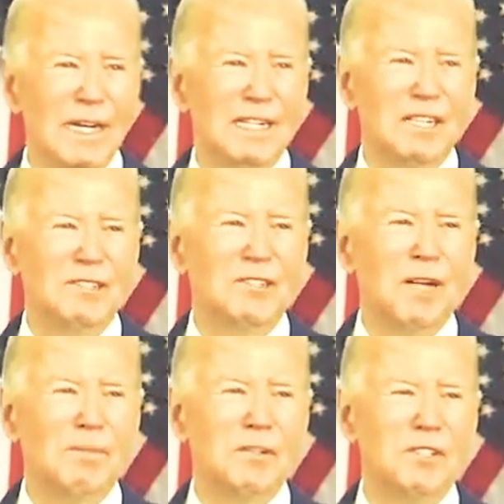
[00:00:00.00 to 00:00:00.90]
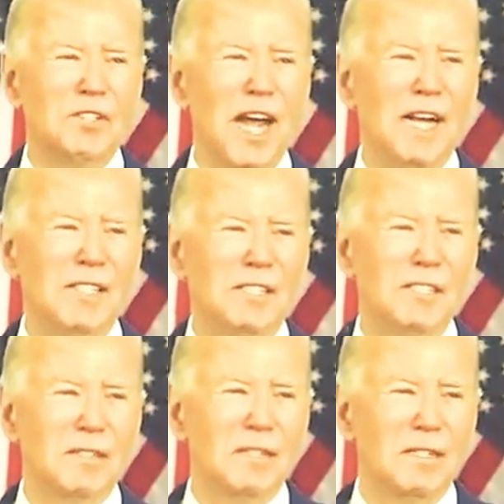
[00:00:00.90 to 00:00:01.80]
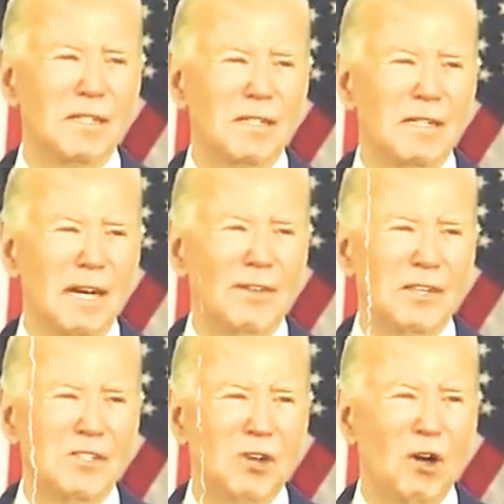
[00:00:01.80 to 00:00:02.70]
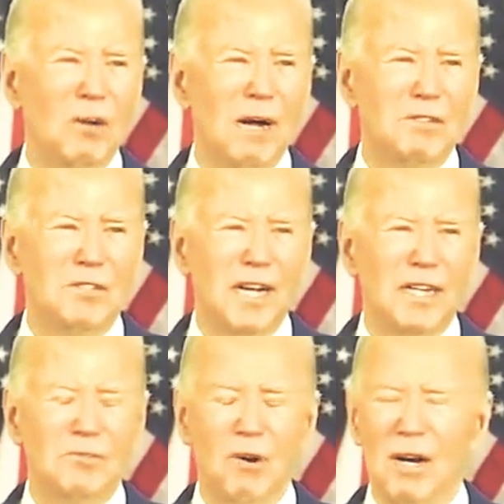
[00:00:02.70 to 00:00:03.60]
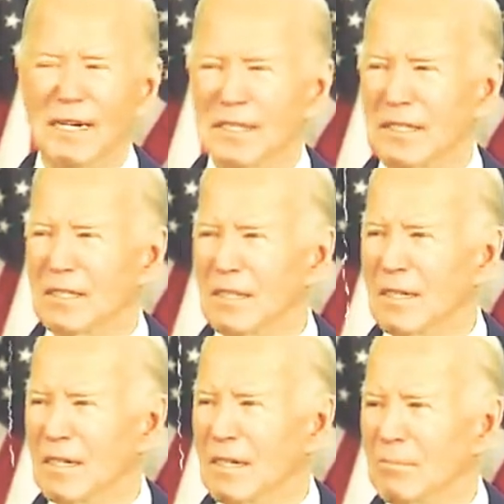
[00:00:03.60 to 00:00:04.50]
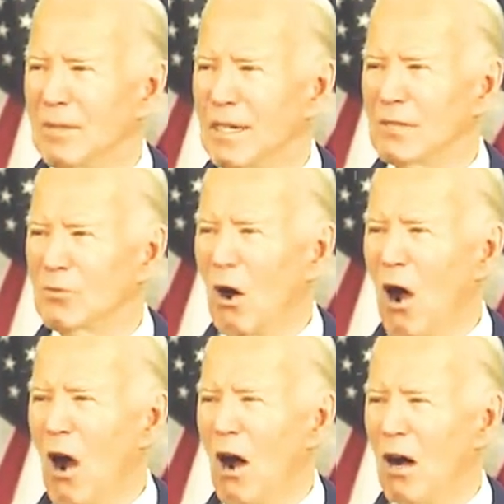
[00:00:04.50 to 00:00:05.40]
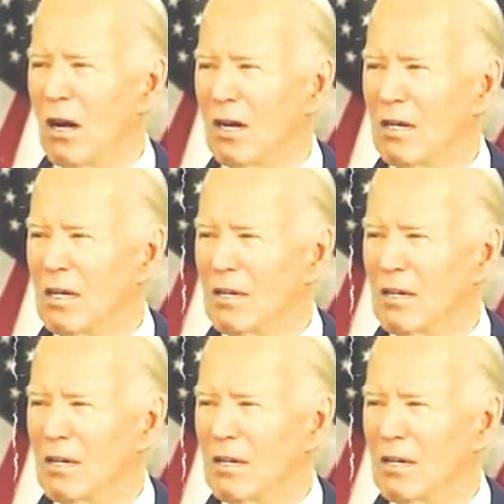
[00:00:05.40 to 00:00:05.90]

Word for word: He says it's up to the states, and this is all about state rights. But he's wrong.